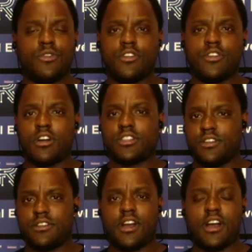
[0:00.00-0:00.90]
a
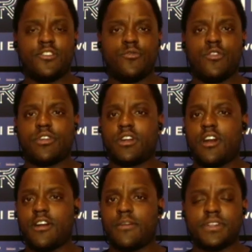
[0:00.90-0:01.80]
doctor? Are you a
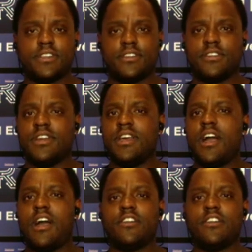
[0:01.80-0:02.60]
carpenter?